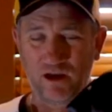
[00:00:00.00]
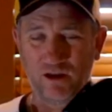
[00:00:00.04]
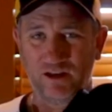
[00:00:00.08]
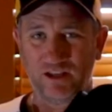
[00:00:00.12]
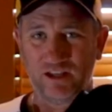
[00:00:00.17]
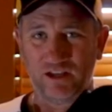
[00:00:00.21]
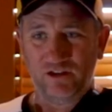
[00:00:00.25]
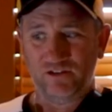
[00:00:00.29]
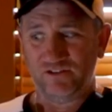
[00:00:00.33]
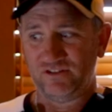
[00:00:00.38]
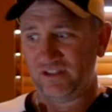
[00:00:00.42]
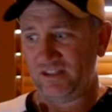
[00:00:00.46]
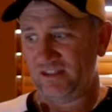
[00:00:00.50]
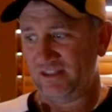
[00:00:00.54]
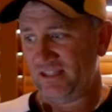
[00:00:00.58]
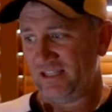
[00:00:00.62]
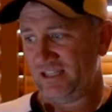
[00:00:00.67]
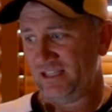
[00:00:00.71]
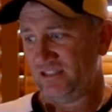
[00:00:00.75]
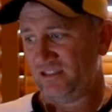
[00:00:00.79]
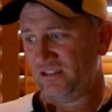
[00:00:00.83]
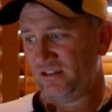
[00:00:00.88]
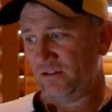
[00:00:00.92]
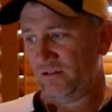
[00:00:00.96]
only using
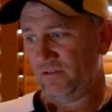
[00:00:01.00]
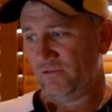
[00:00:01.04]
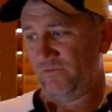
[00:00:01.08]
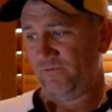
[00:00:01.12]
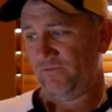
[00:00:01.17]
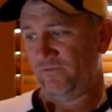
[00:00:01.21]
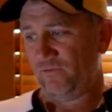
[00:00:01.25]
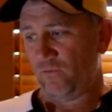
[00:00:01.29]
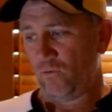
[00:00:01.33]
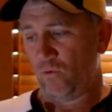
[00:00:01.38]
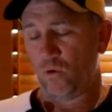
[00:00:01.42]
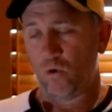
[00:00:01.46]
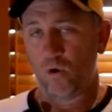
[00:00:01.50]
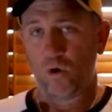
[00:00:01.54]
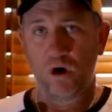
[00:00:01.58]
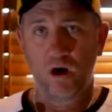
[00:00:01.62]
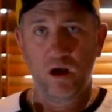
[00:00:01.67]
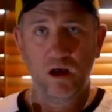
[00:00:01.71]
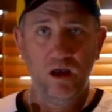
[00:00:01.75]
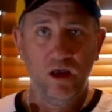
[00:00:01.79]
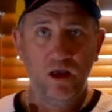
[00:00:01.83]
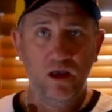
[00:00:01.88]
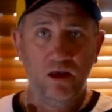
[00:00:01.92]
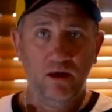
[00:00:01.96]
this for